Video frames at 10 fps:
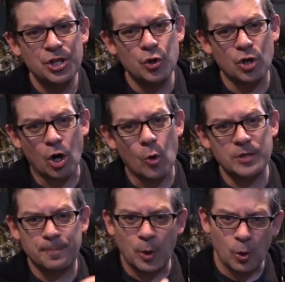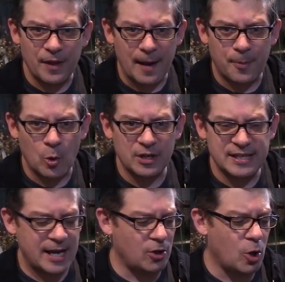You could always pull that
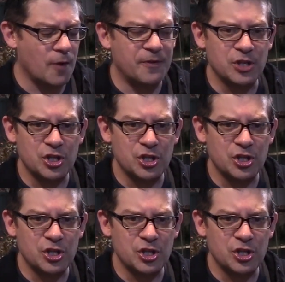ponytail off and